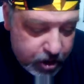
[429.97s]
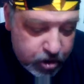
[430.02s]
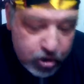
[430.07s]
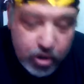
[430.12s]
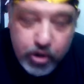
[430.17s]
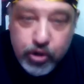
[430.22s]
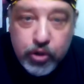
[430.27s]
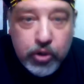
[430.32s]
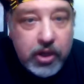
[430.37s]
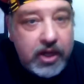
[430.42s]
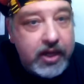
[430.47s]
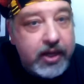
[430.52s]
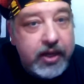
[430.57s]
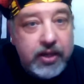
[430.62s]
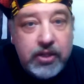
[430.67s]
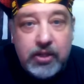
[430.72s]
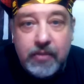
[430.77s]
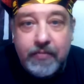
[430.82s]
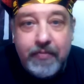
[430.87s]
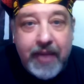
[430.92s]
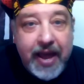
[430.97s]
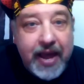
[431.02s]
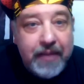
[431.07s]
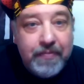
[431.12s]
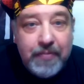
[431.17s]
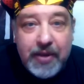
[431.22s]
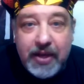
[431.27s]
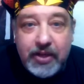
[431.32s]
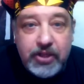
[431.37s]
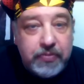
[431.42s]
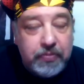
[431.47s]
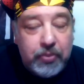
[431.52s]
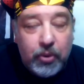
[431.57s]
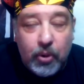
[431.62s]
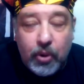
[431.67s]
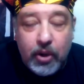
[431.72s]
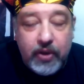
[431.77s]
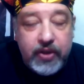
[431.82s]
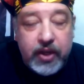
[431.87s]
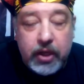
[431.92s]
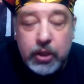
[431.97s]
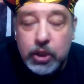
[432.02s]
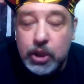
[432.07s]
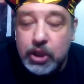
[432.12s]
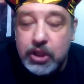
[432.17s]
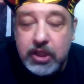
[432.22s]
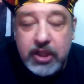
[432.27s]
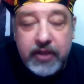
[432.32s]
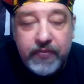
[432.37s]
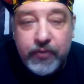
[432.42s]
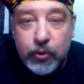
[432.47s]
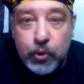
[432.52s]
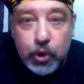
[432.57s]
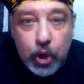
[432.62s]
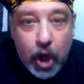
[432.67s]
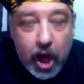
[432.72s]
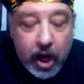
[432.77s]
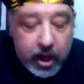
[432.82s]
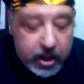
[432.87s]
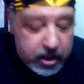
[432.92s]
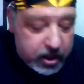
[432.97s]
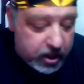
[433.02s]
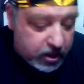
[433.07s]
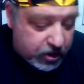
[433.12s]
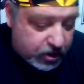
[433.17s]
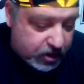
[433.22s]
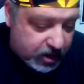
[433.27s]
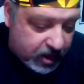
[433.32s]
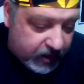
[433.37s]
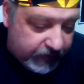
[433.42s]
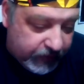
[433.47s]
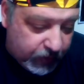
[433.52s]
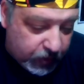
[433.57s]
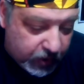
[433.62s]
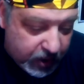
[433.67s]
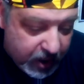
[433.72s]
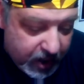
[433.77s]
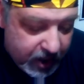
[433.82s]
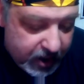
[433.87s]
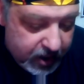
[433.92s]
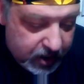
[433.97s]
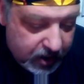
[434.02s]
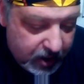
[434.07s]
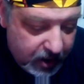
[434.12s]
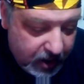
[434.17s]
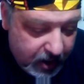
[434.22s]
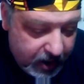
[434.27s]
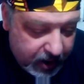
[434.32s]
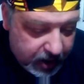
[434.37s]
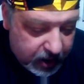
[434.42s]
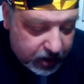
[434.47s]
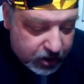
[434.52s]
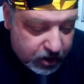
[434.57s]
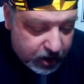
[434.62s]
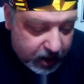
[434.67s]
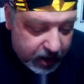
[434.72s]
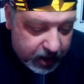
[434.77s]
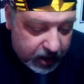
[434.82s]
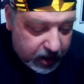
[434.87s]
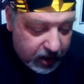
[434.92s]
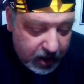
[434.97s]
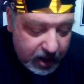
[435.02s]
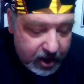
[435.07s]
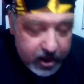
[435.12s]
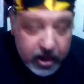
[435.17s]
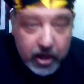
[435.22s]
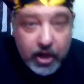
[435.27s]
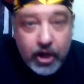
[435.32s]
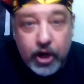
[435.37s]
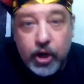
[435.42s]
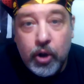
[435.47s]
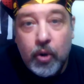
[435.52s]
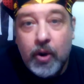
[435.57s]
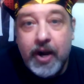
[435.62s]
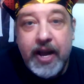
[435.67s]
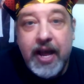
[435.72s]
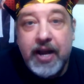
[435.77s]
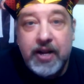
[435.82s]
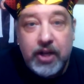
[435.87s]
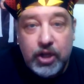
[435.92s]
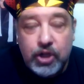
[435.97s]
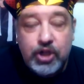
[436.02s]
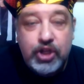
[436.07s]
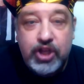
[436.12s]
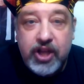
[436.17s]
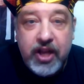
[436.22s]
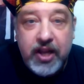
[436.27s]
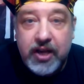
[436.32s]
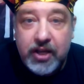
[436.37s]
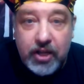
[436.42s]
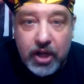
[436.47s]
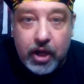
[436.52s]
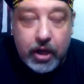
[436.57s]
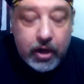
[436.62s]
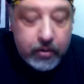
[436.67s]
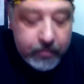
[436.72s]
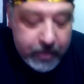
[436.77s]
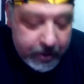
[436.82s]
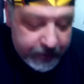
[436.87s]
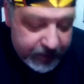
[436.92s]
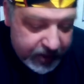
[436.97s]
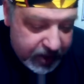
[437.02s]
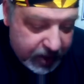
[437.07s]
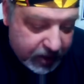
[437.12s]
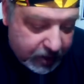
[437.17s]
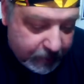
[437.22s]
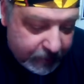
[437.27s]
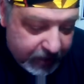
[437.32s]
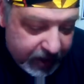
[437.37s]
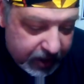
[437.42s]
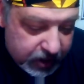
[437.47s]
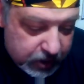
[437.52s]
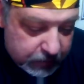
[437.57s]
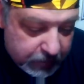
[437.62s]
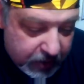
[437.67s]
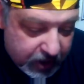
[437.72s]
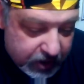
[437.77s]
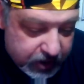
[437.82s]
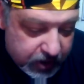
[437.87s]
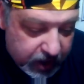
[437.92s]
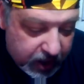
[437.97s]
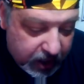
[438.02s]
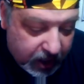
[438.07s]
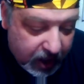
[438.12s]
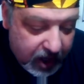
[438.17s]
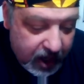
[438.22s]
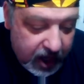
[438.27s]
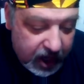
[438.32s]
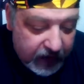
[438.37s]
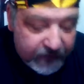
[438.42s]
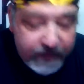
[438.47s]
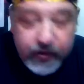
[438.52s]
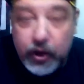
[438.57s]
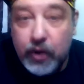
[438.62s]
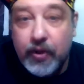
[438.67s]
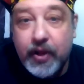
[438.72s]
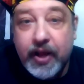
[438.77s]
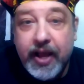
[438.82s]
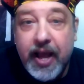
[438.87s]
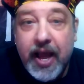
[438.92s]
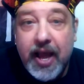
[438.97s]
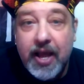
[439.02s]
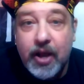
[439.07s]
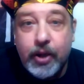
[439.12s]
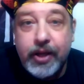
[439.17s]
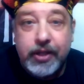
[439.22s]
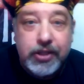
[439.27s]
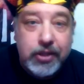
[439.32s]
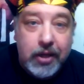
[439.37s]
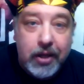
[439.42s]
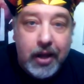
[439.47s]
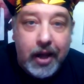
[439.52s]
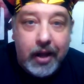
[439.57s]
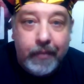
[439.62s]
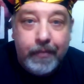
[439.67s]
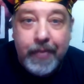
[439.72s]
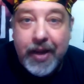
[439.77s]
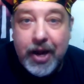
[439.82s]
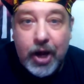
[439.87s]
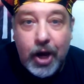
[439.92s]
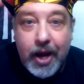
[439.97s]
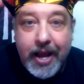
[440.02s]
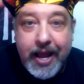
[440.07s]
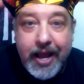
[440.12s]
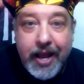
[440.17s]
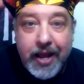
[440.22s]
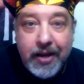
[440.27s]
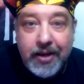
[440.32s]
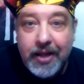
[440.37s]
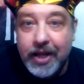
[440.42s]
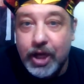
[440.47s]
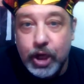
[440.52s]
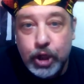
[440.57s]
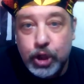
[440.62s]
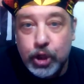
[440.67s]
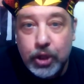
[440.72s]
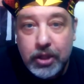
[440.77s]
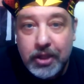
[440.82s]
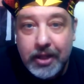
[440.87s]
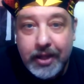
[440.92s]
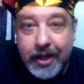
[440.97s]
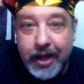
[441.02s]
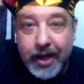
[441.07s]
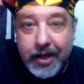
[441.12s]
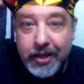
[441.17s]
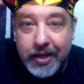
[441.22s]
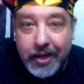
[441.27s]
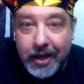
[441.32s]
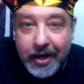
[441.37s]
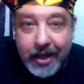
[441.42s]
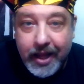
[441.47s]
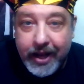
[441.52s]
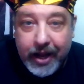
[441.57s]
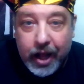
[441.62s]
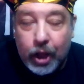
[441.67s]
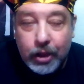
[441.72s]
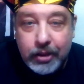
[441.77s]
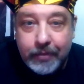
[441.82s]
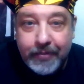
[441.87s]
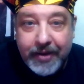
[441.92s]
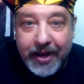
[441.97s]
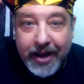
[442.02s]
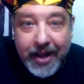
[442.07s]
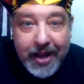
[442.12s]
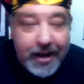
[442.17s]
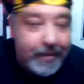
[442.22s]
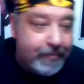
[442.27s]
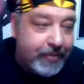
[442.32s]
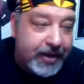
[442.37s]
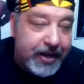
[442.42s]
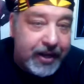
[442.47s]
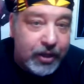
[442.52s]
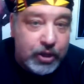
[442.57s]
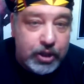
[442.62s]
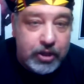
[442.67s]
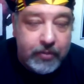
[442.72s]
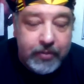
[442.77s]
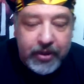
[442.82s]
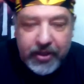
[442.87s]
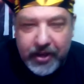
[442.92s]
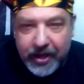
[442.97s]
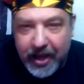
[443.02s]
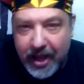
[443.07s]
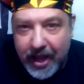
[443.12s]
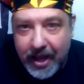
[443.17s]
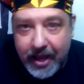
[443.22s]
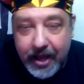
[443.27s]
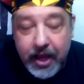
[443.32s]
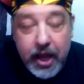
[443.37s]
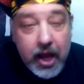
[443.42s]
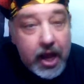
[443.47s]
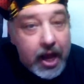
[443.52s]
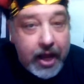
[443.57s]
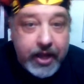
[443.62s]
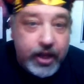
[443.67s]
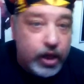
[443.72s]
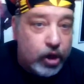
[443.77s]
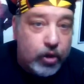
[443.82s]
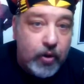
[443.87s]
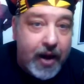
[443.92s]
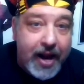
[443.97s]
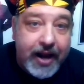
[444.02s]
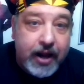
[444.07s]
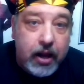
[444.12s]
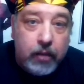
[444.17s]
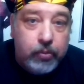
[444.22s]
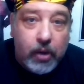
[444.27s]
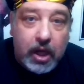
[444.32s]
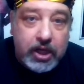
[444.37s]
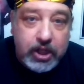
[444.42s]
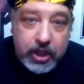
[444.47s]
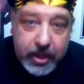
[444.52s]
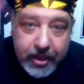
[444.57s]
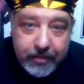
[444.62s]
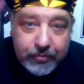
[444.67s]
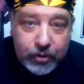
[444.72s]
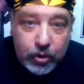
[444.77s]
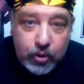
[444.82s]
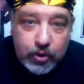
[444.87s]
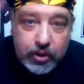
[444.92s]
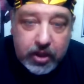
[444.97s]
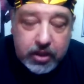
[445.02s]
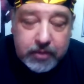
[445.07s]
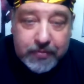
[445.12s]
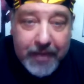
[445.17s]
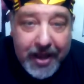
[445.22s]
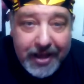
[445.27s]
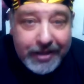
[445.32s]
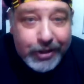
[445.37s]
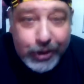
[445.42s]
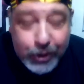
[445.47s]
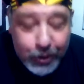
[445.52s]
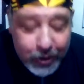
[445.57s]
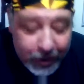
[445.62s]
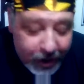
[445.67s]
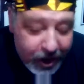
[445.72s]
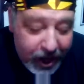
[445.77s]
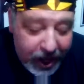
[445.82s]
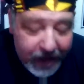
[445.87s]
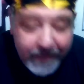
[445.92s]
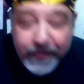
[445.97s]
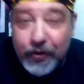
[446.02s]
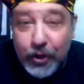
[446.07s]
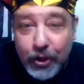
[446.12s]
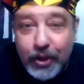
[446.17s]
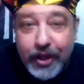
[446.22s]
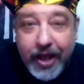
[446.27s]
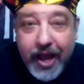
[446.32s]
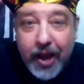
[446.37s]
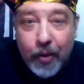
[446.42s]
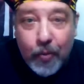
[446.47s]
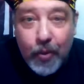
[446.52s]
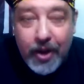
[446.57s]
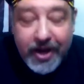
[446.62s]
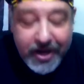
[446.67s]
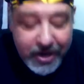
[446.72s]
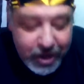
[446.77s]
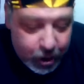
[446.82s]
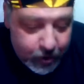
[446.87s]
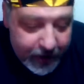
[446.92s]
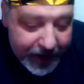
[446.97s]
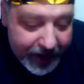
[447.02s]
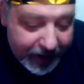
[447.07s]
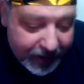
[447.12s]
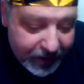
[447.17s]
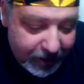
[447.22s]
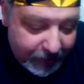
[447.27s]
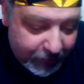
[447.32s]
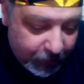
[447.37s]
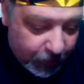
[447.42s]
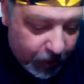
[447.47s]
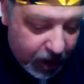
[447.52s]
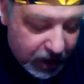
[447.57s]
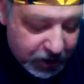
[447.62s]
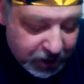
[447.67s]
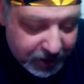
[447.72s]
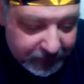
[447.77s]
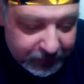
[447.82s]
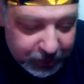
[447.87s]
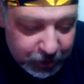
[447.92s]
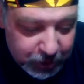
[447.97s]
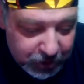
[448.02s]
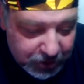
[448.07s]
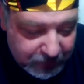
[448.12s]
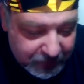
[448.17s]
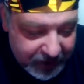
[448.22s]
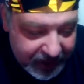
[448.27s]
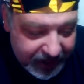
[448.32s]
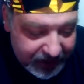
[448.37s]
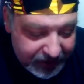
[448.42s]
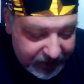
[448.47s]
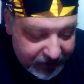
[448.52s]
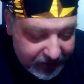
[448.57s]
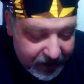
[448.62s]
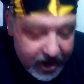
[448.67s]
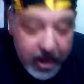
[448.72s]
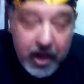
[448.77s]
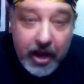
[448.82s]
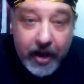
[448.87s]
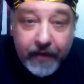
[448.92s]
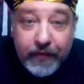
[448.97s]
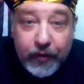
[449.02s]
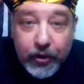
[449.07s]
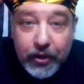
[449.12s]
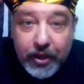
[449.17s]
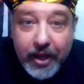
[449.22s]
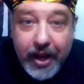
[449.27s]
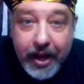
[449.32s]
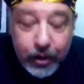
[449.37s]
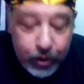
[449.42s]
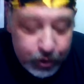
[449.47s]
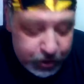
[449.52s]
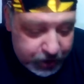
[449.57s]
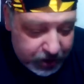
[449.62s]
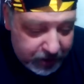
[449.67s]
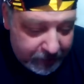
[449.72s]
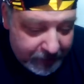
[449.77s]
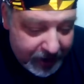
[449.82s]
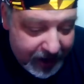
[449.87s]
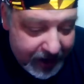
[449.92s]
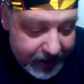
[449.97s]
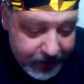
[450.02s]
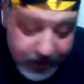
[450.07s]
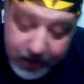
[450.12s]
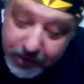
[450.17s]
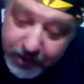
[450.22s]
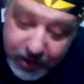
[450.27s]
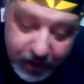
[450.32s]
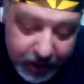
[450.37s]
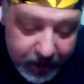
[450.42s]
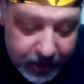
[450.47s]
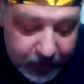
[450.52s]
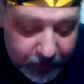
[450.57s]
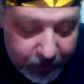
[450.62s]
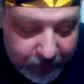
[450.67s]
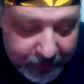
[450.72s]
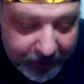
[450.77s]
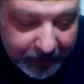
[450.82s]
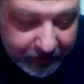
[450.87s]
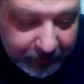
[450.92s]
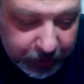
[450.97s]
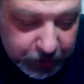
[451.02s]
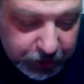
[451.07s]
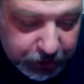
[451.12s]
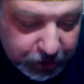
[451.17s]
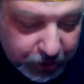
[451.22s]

you can get some mad beats in poker that'll just leave you talking to yourself, okay? And it's like, you're going out of your skin and you're going to remember that the best. But it's like, if you're the guy who gets a better hand that you shouldn't have got, you got like ultimate hand and beat out some other guy, and you'll crack up watching him lose his mind. So if you're the guy winning, you're cracking up and watching him lose his mind. And if you're the guy losing your mind, then you're going to remember.